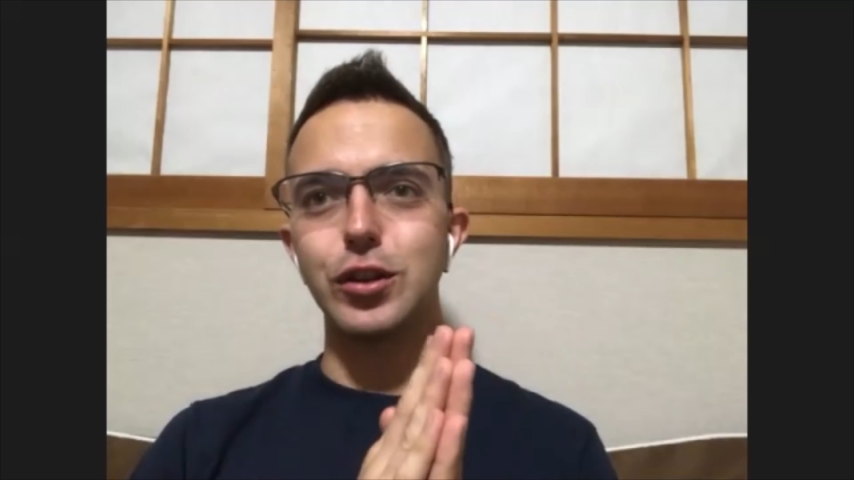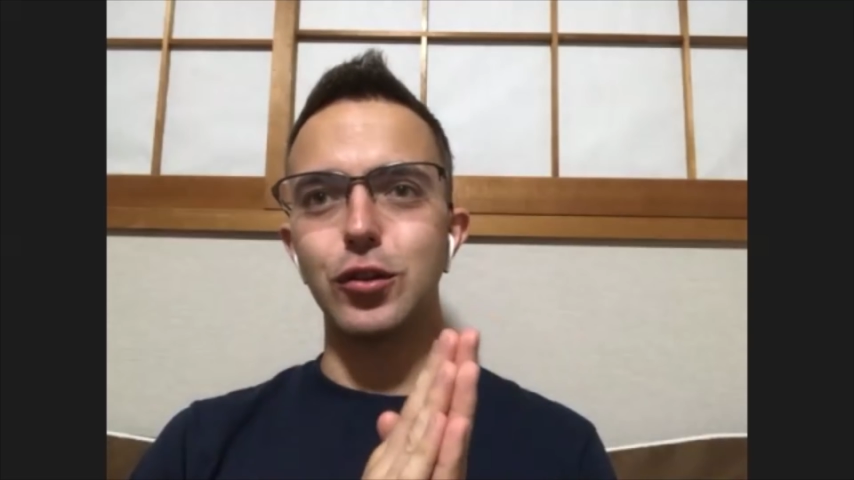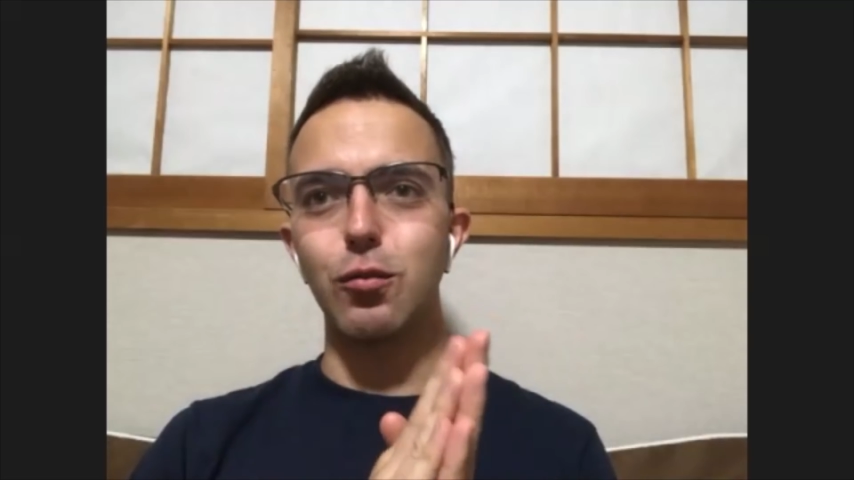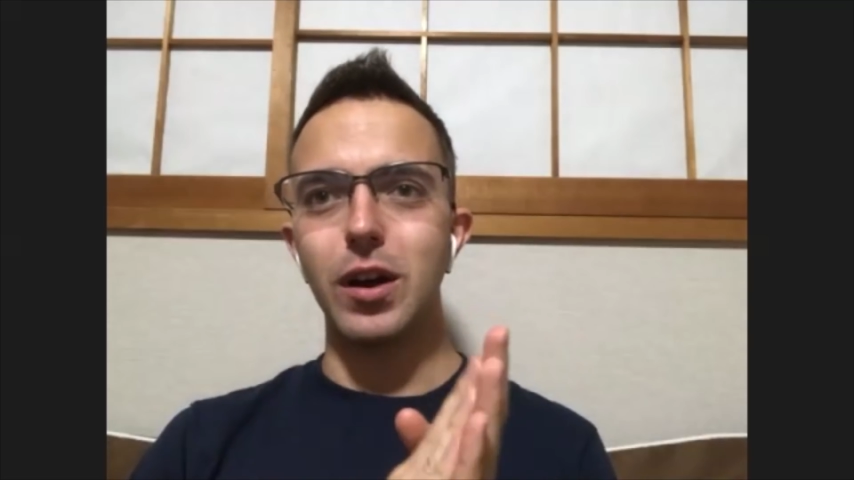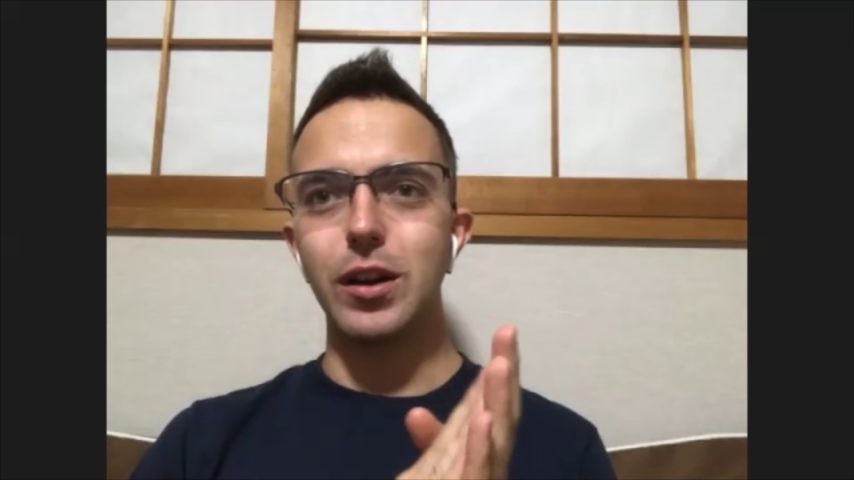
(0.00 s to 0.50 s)

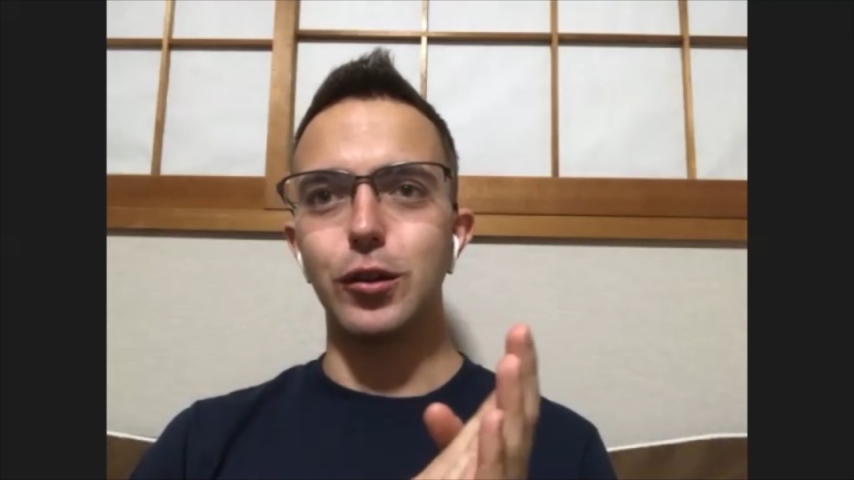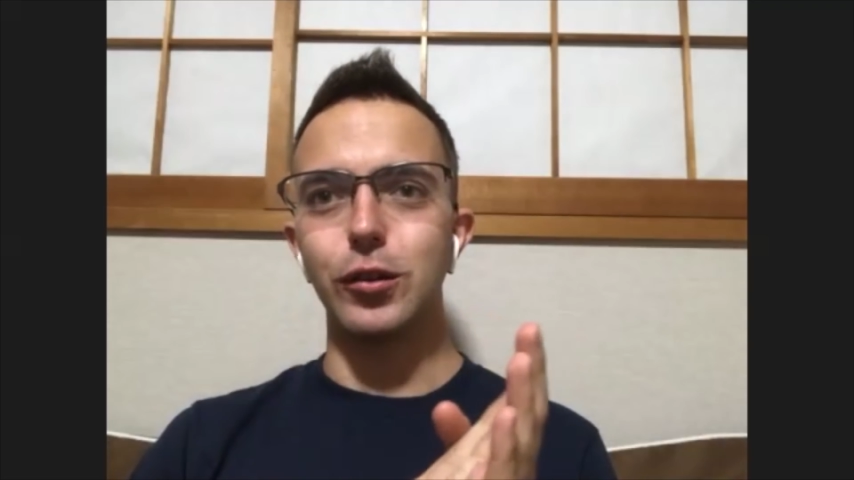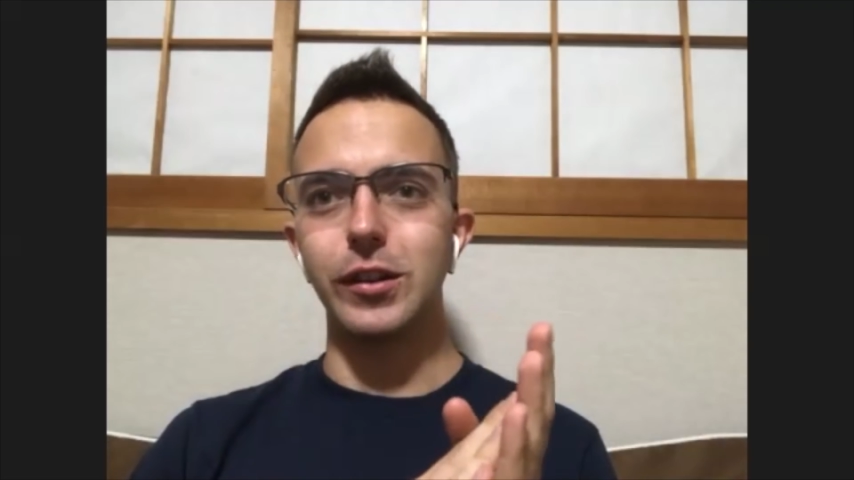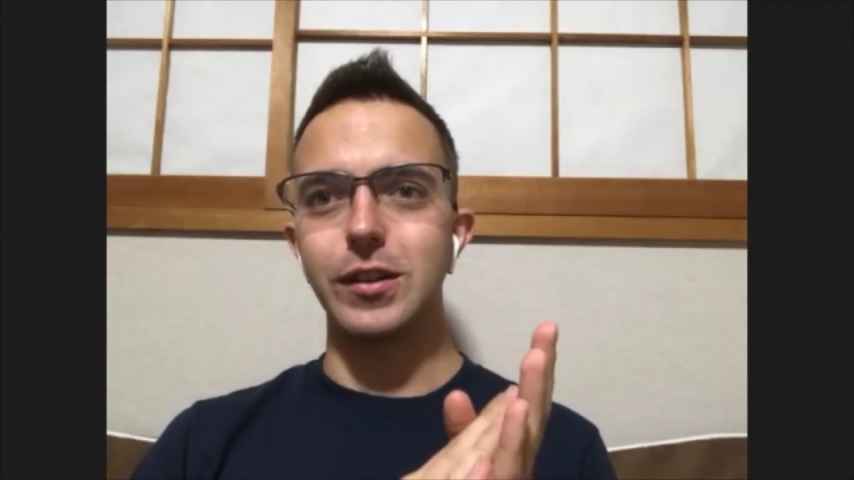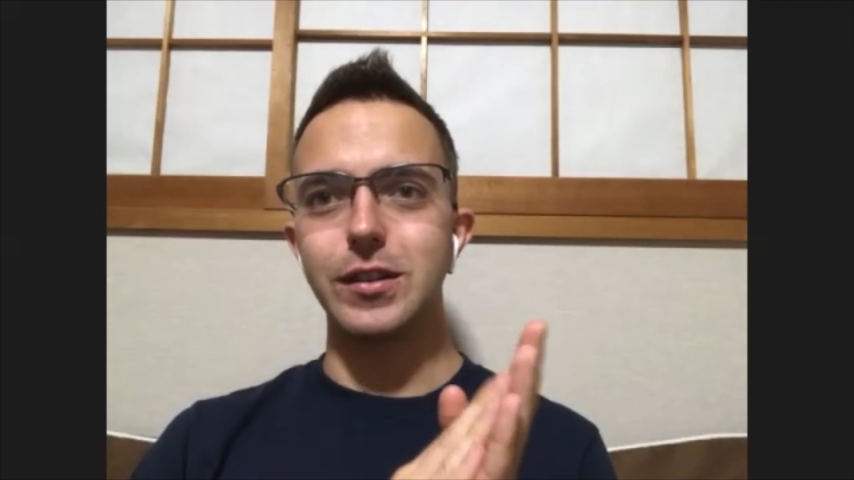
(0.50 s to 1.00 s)
nobody
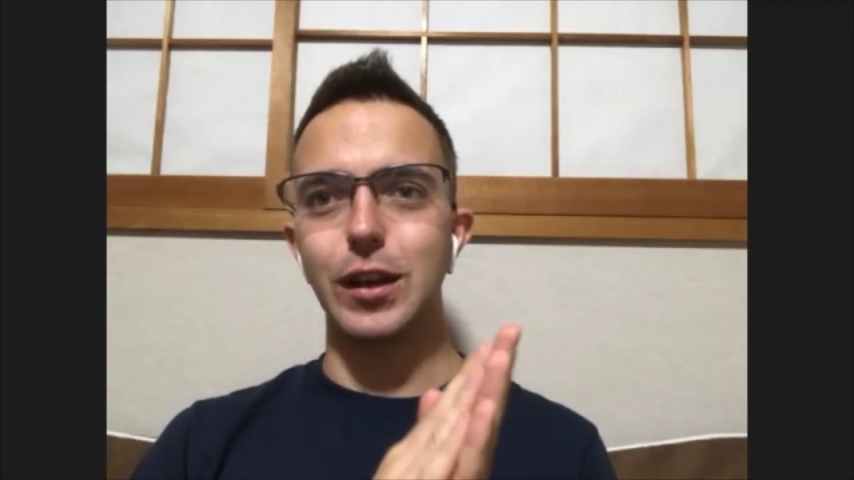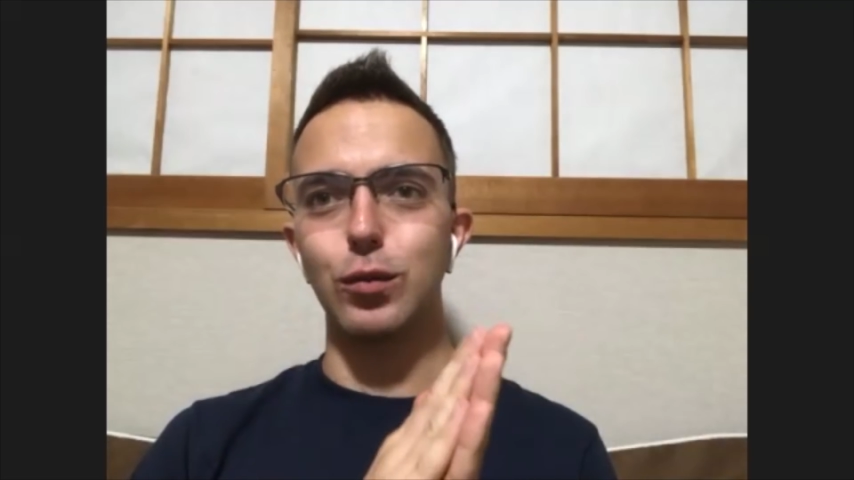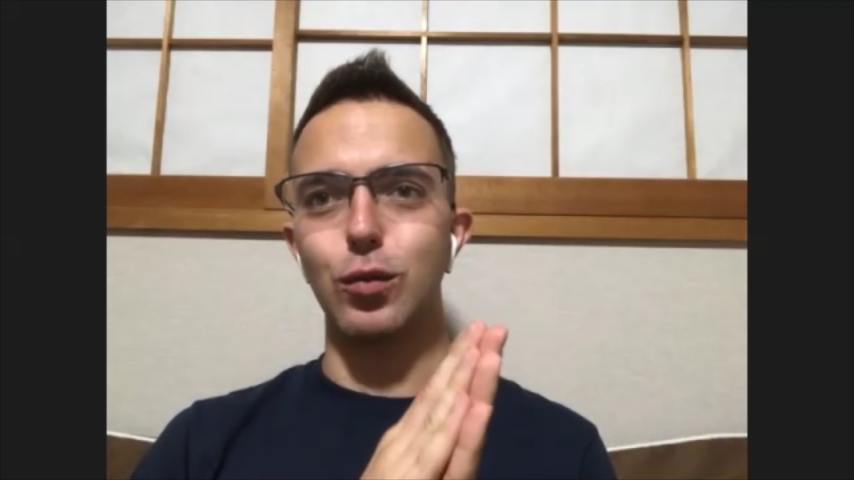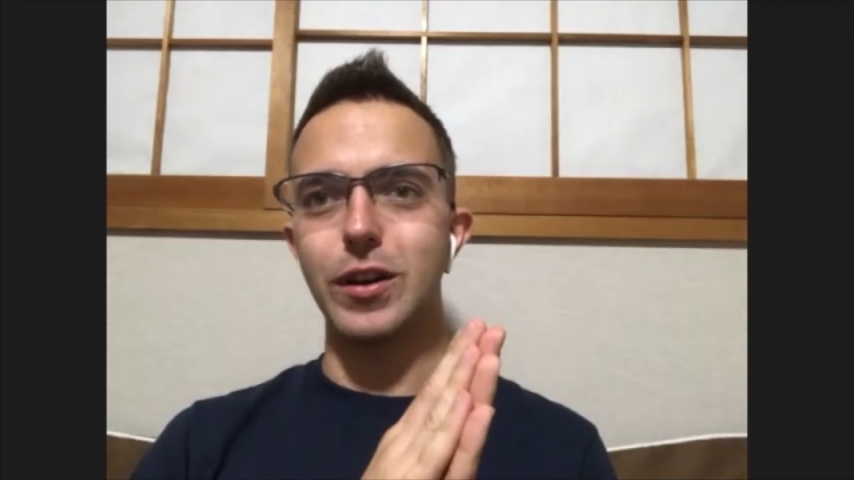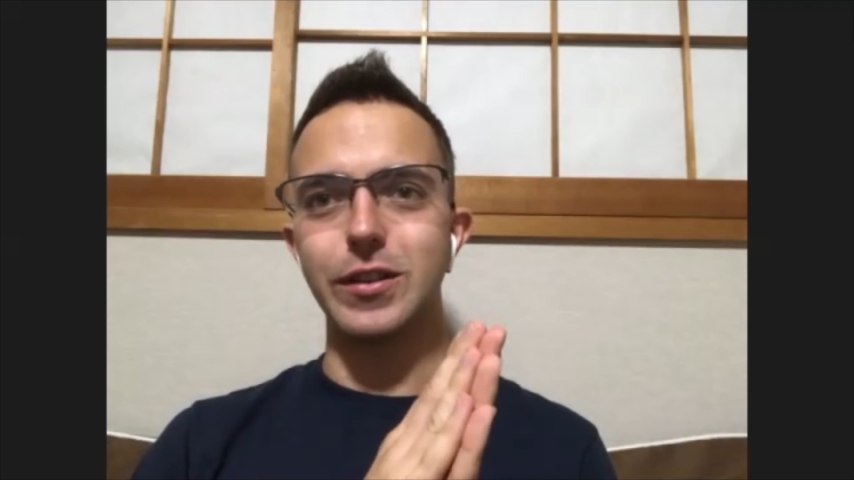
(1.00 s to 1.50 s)
don't understand
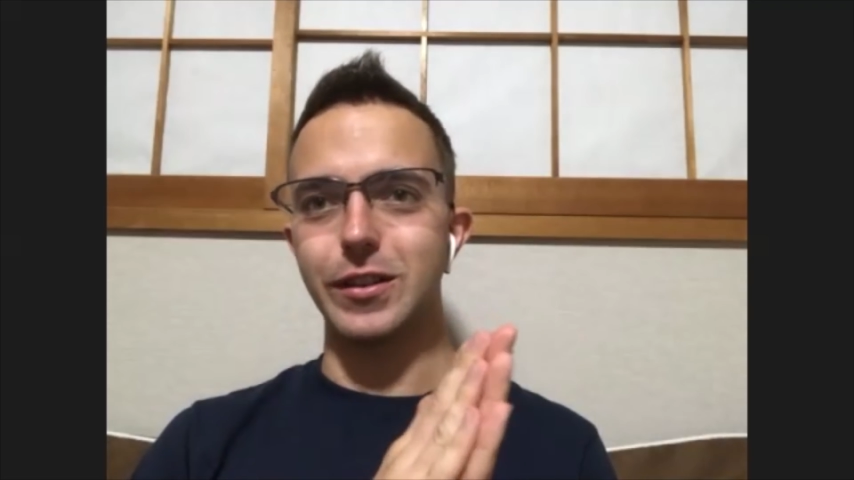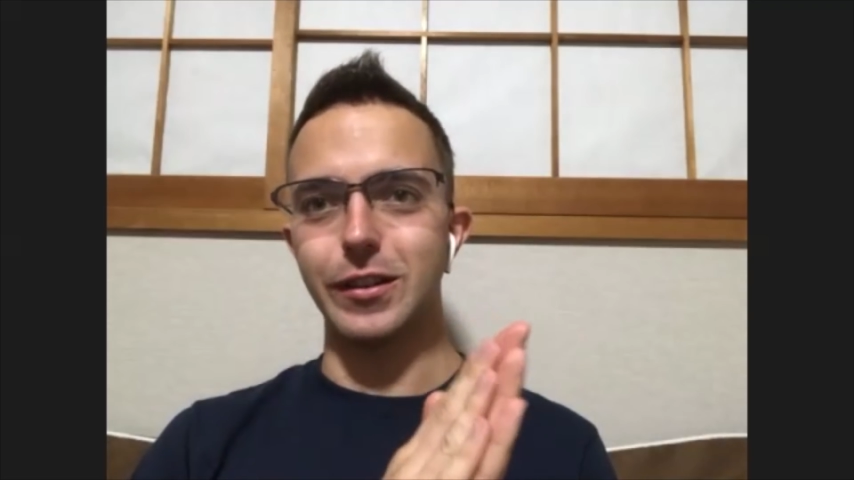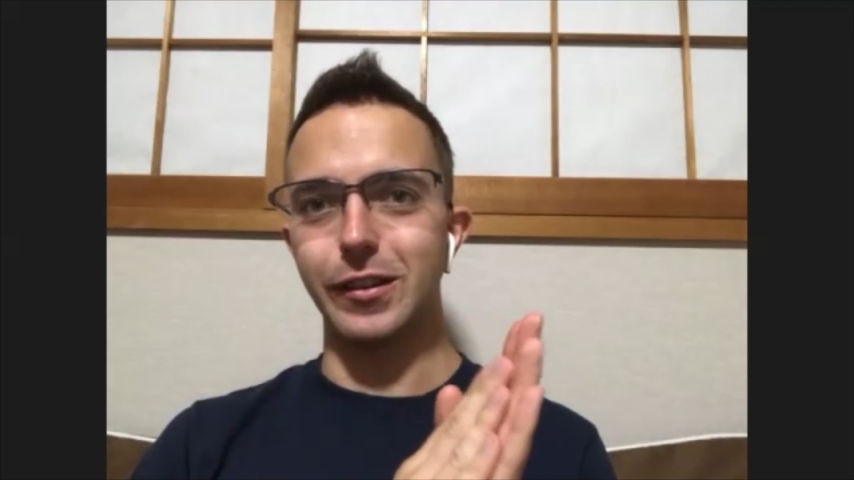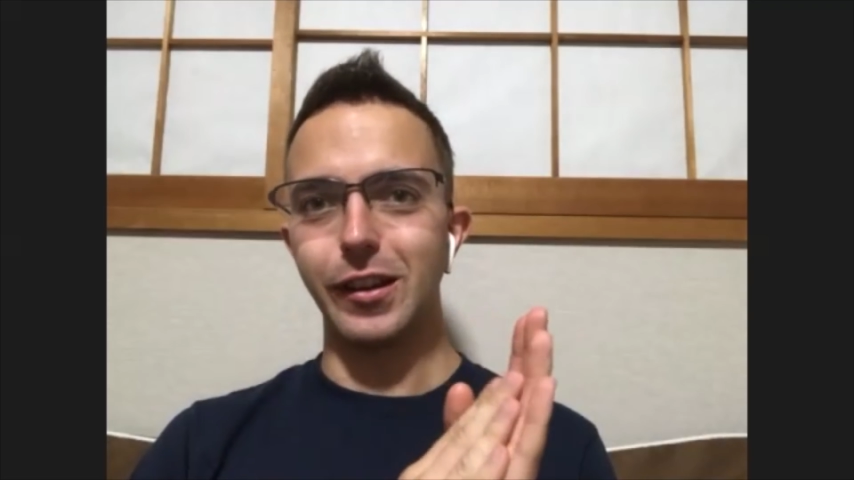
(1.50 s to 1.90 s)
where is it.